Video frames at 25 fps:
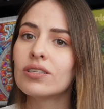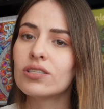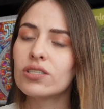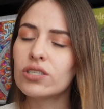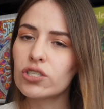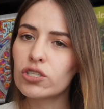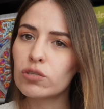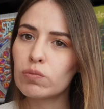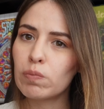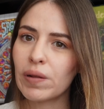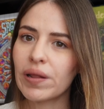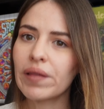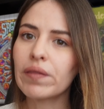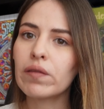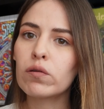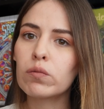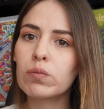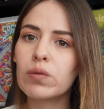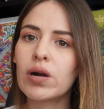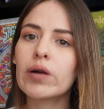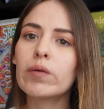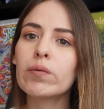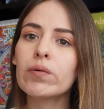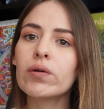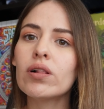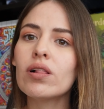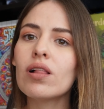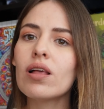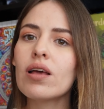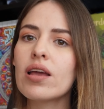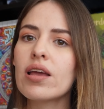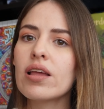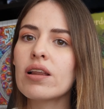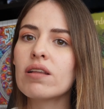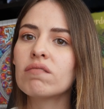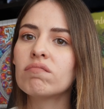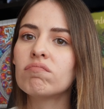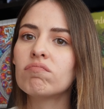just Splendor Marvel,
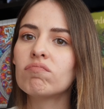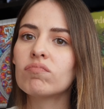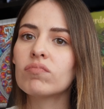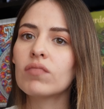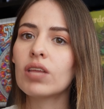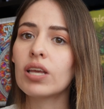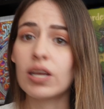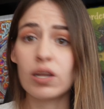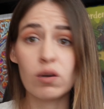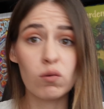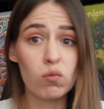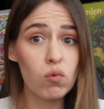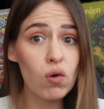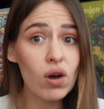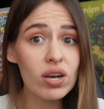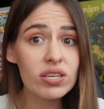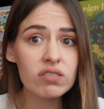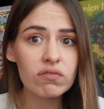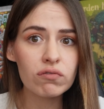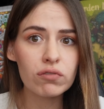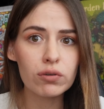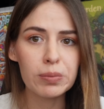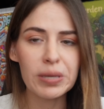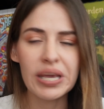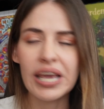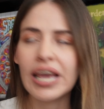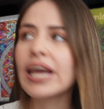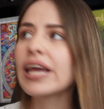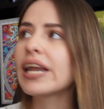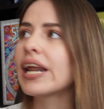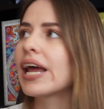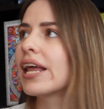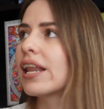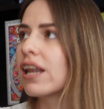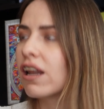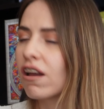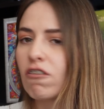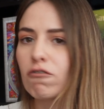and it wasn't for me. And
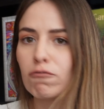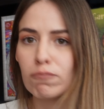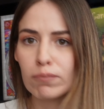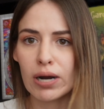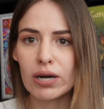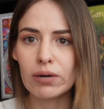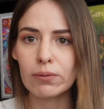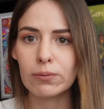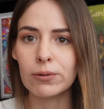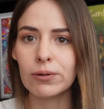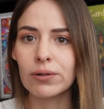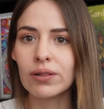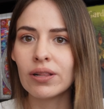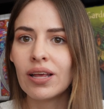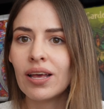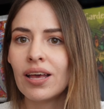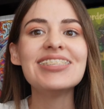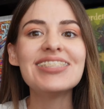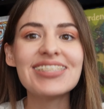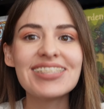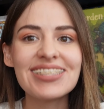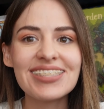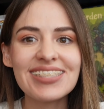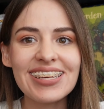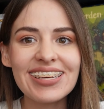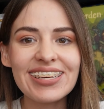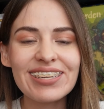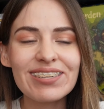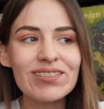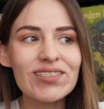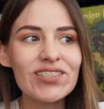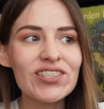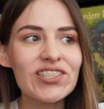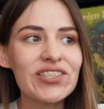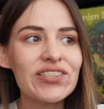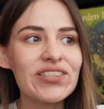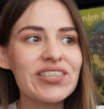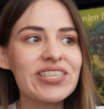I love Marvel. His
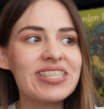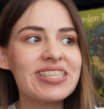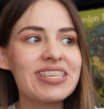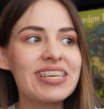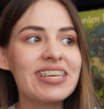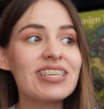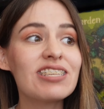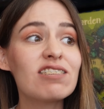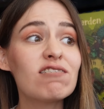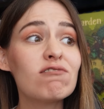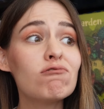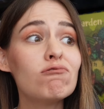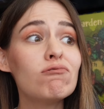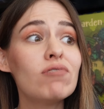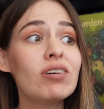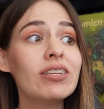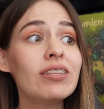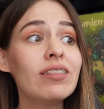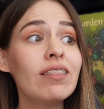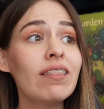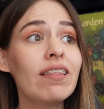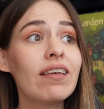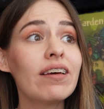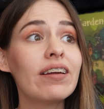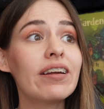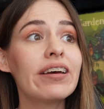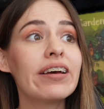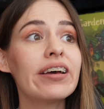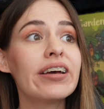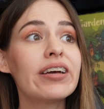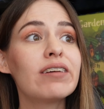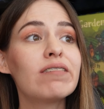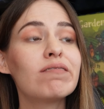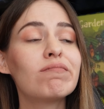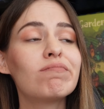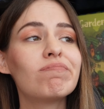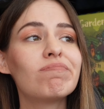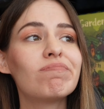second choice is one that
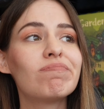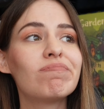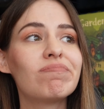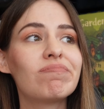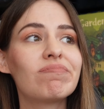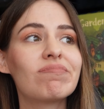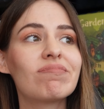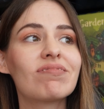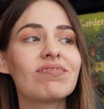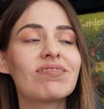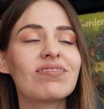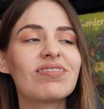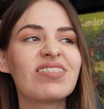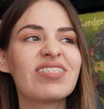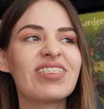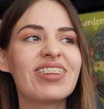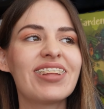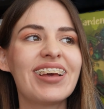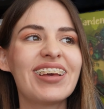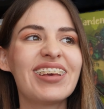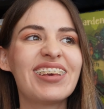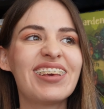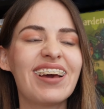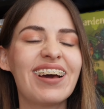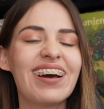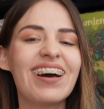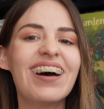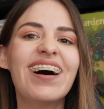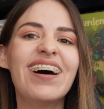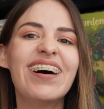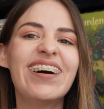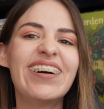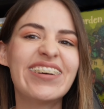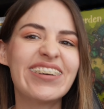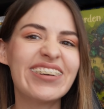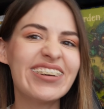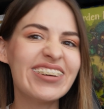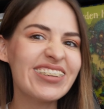I
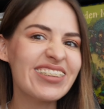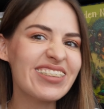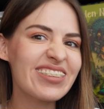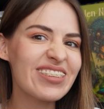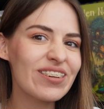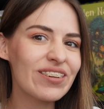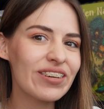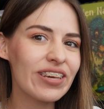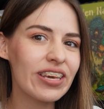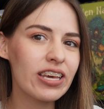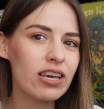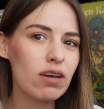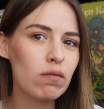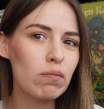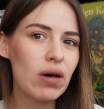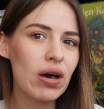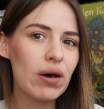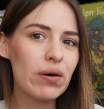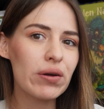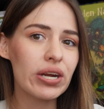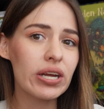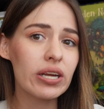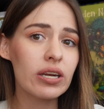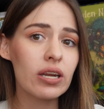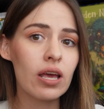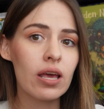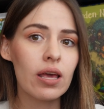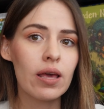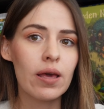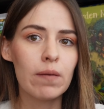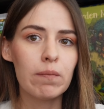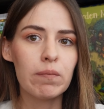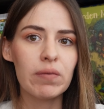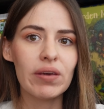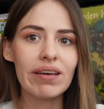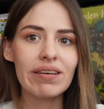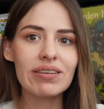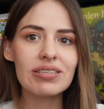heard talking about it,
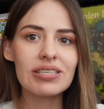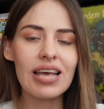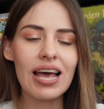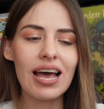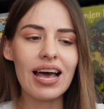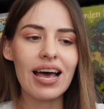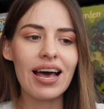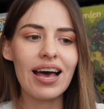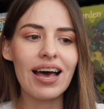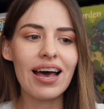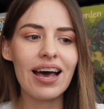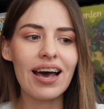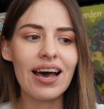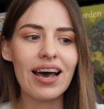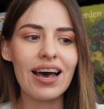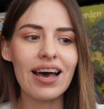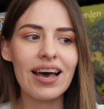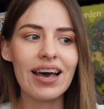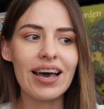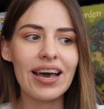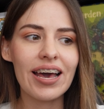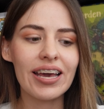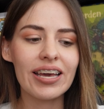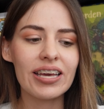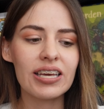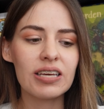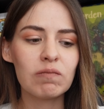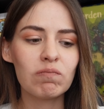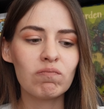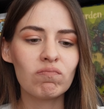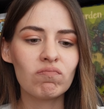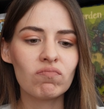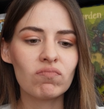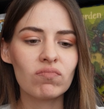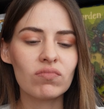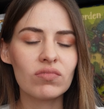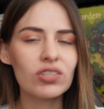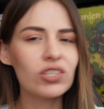because
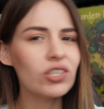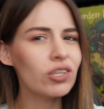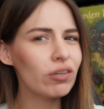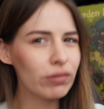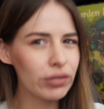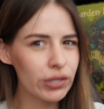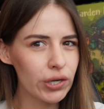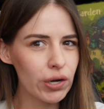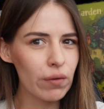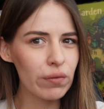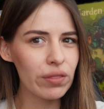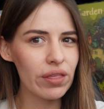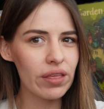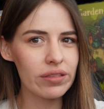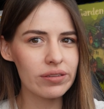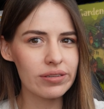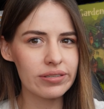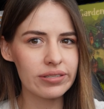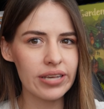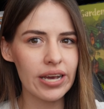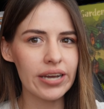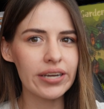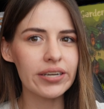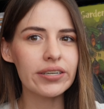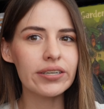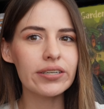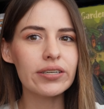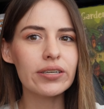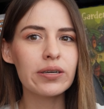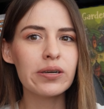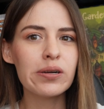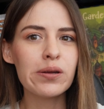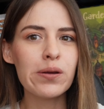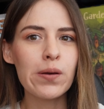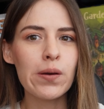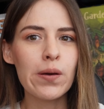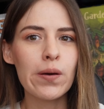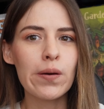I don't know the
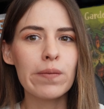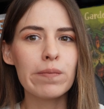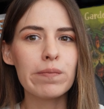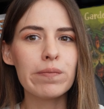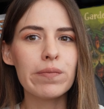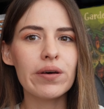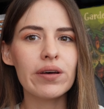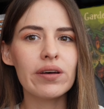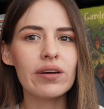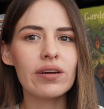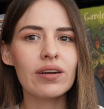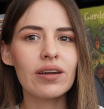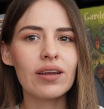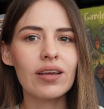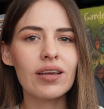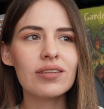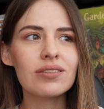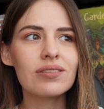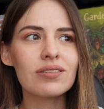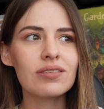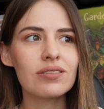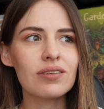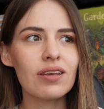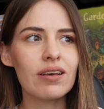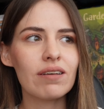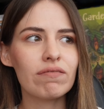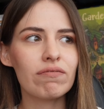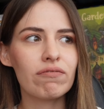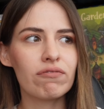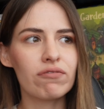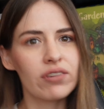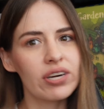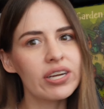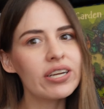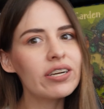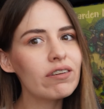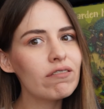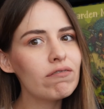designer, but it's a
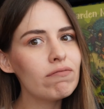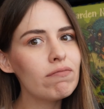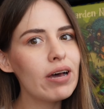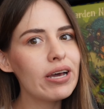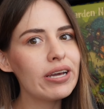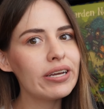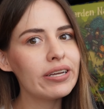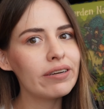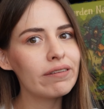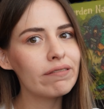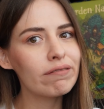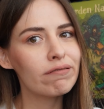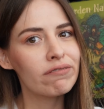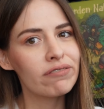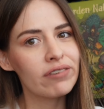friend of mine on